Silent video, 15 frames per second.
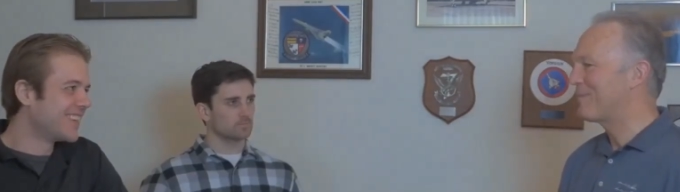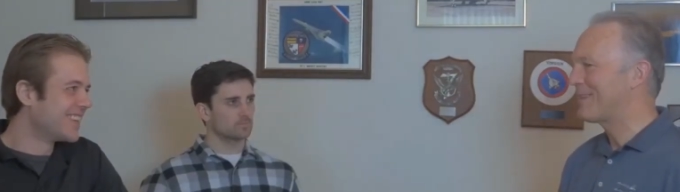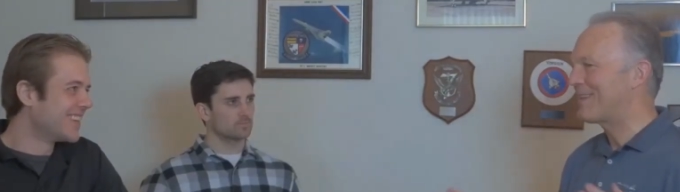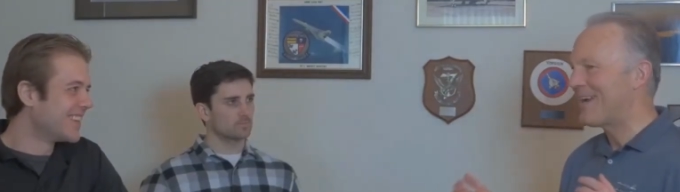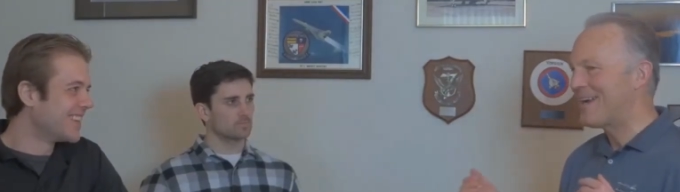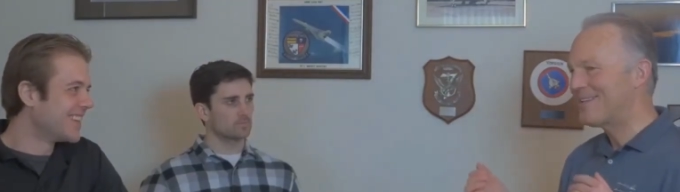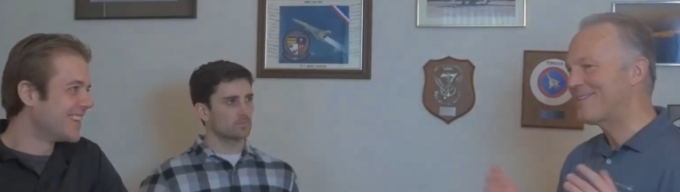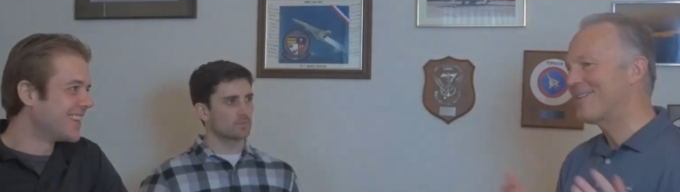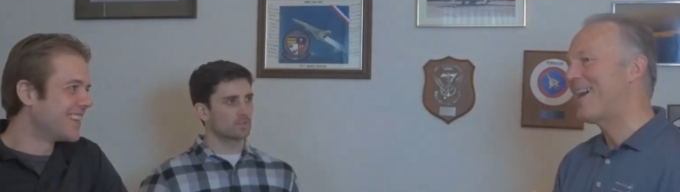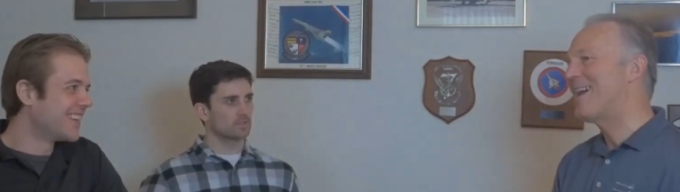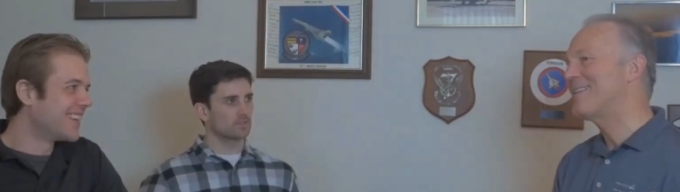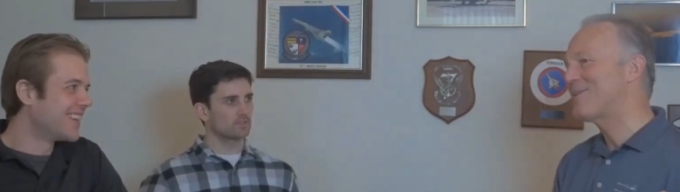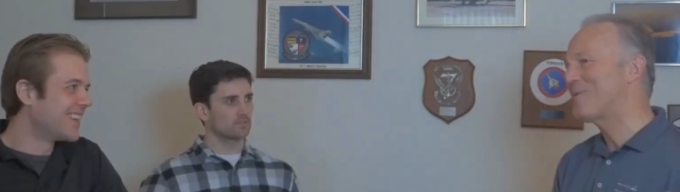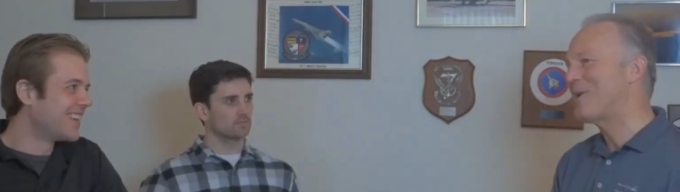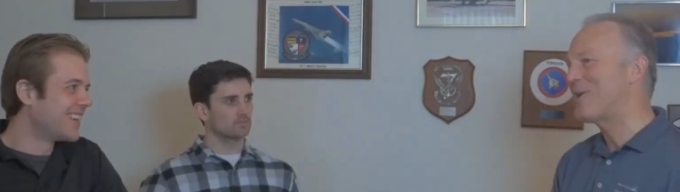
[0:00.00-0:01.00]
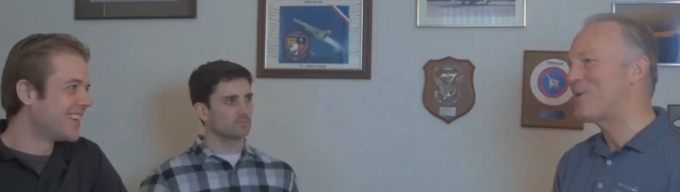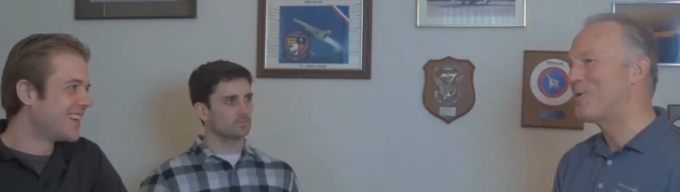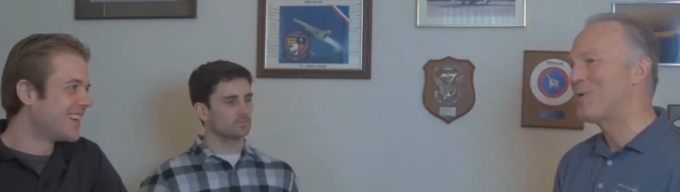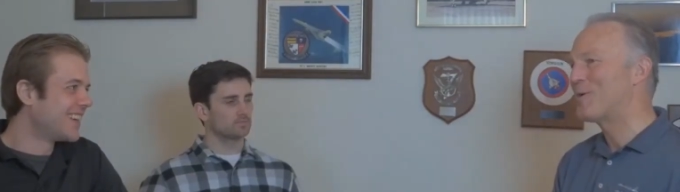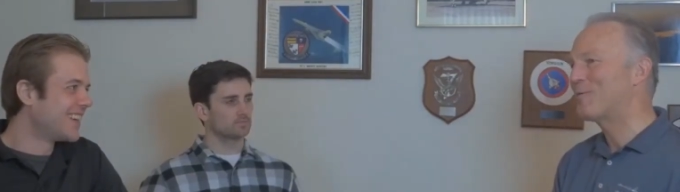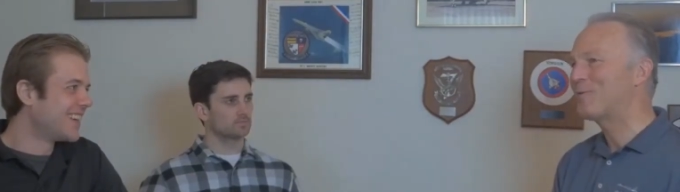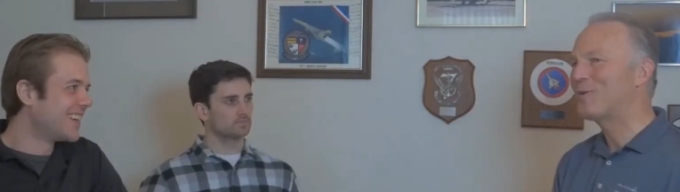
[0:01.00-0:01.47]
Speaker 1: But that's not the way you
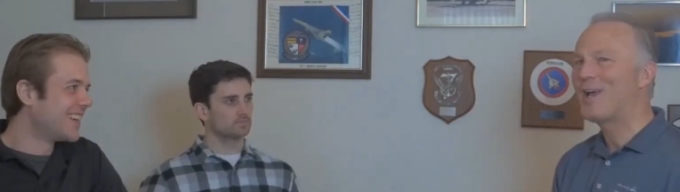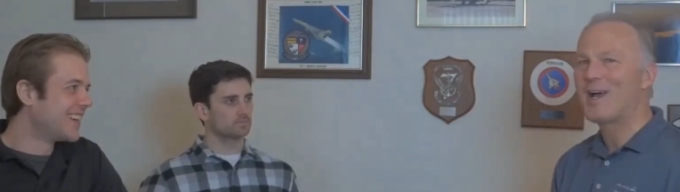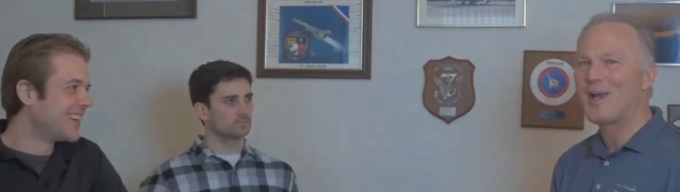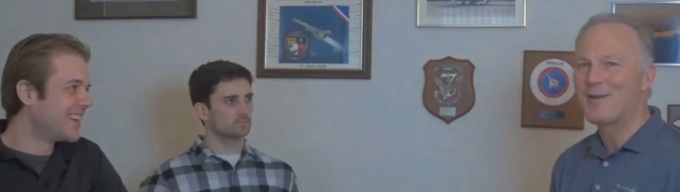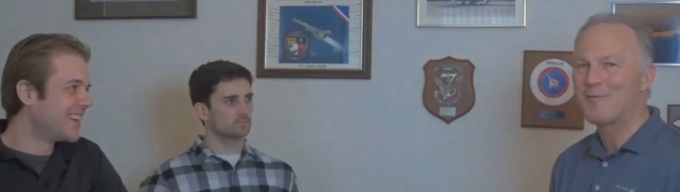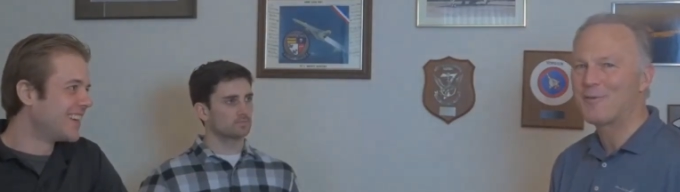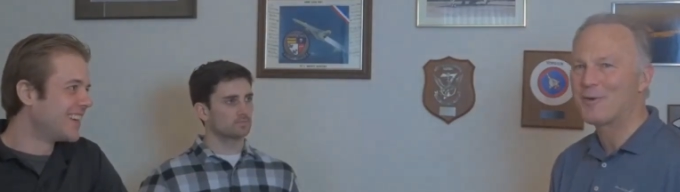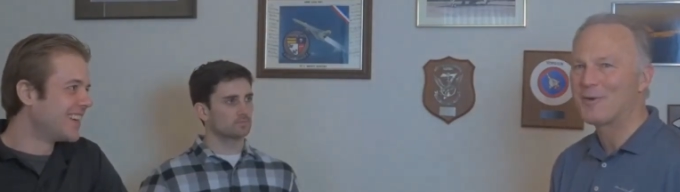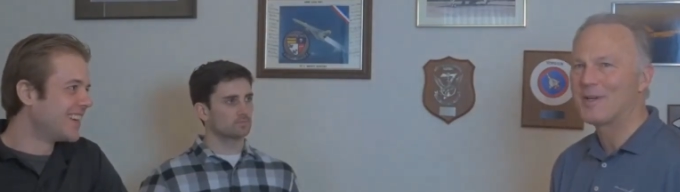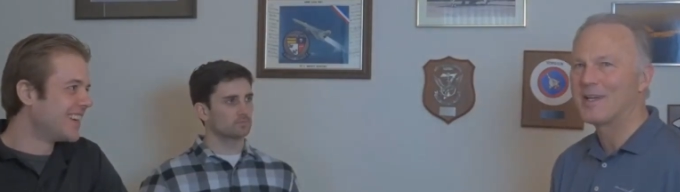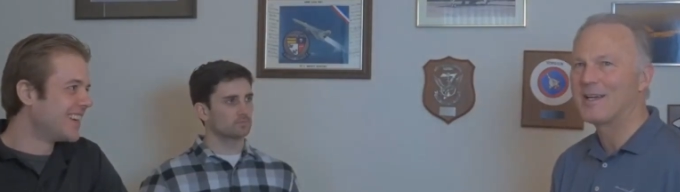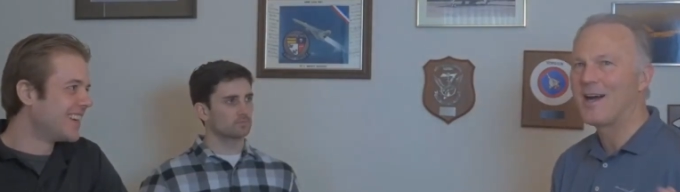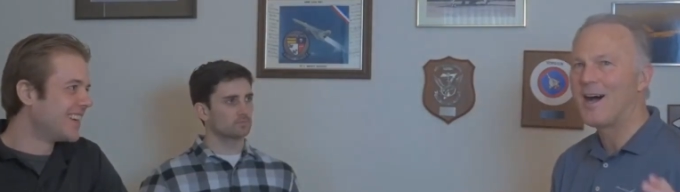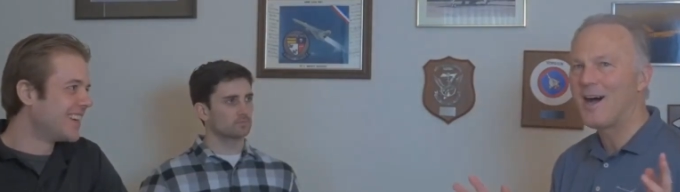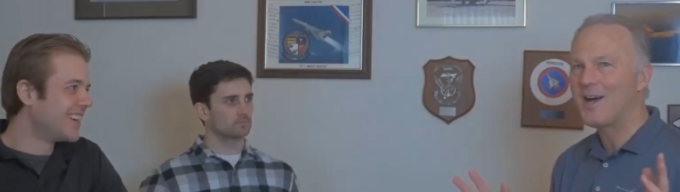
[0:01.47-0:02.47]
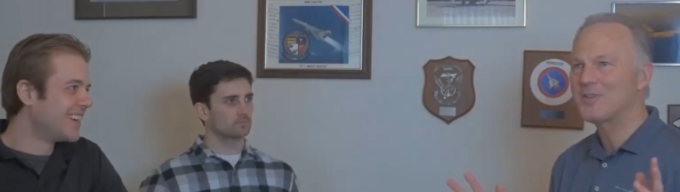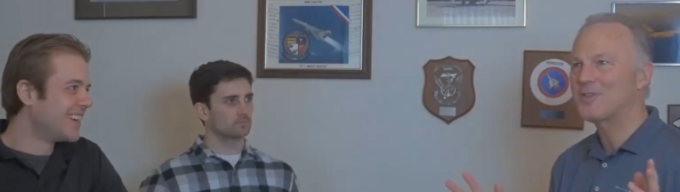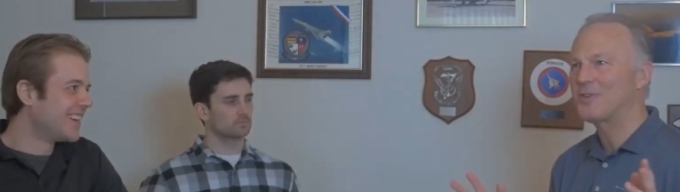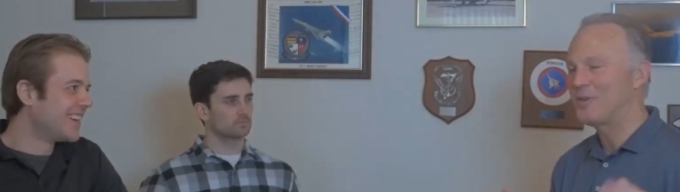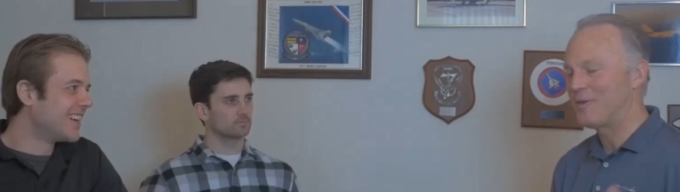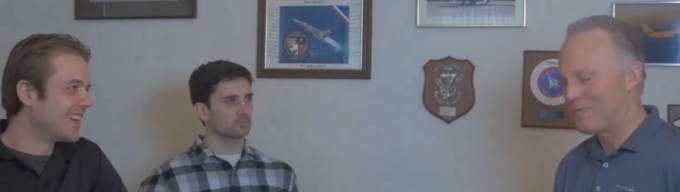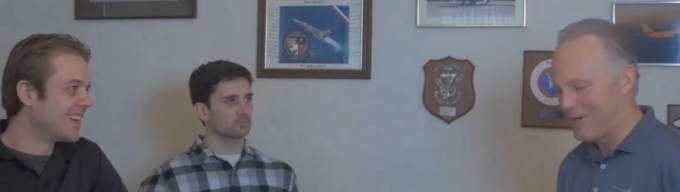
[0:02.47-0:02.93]
want to fly if you're in a
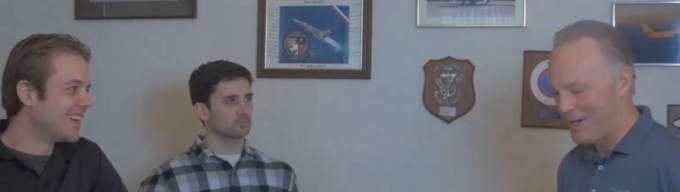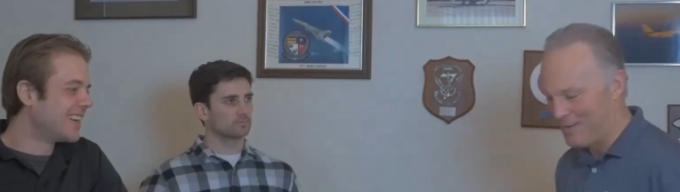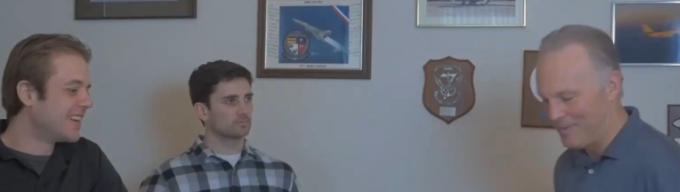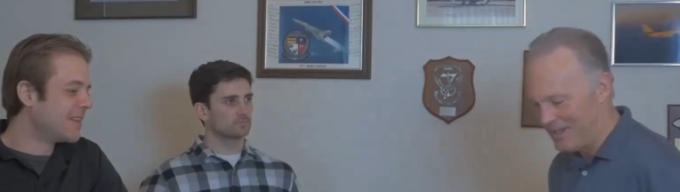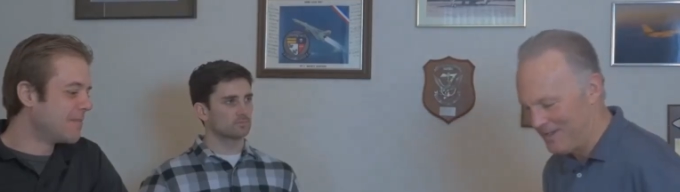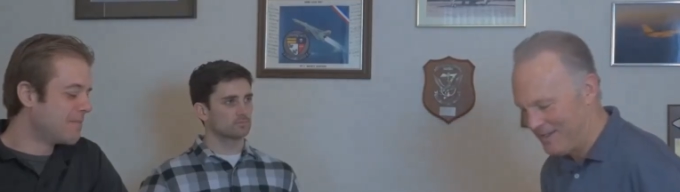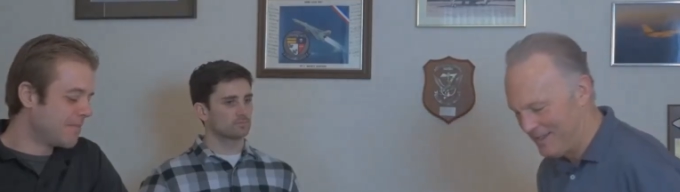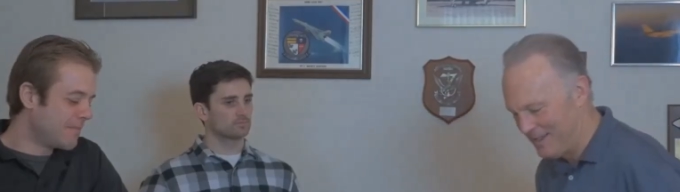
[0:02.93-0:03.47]
hostile environment.